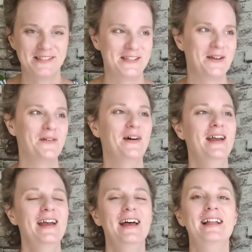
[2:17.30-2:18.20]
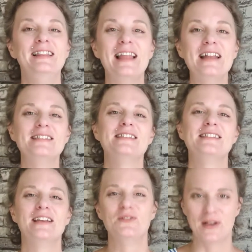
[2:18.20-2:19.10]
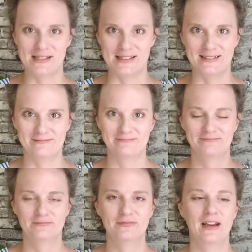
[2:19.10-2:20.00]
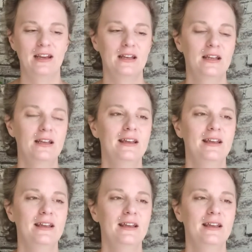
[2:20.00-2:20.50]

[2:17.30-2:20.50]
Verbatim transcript: so let's address it, right?